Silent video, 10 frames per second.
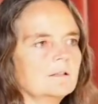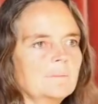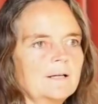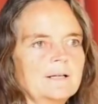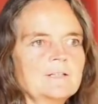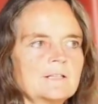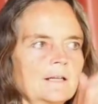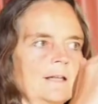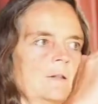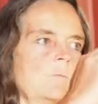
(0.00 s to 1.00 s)
the mind,
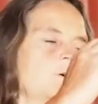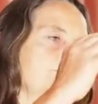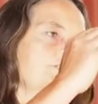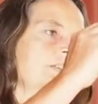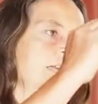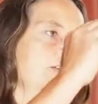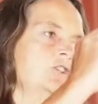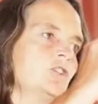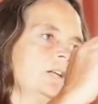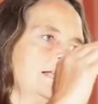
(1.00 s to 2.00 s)
and then once
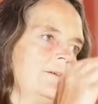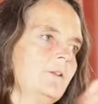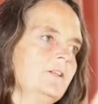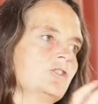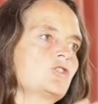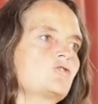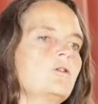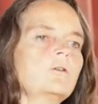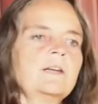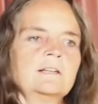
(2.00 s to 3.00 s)
each level is
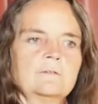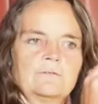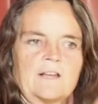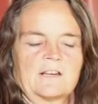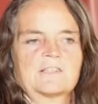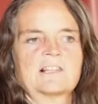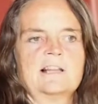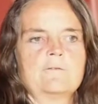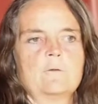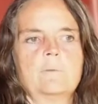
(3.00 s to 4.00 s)
strong, it affects the
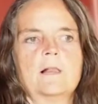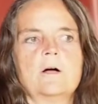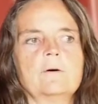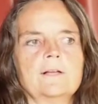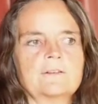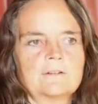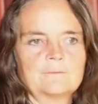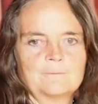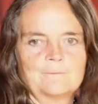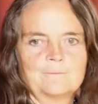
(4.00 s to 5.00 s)
level below
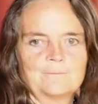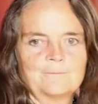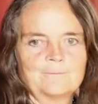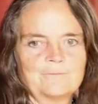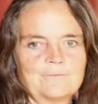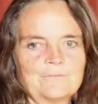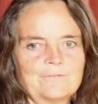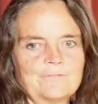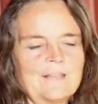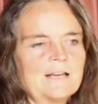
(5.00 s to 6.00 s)

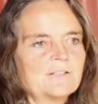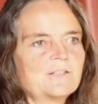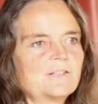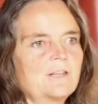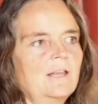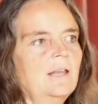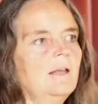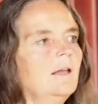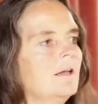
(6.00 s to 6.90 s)
it. That's the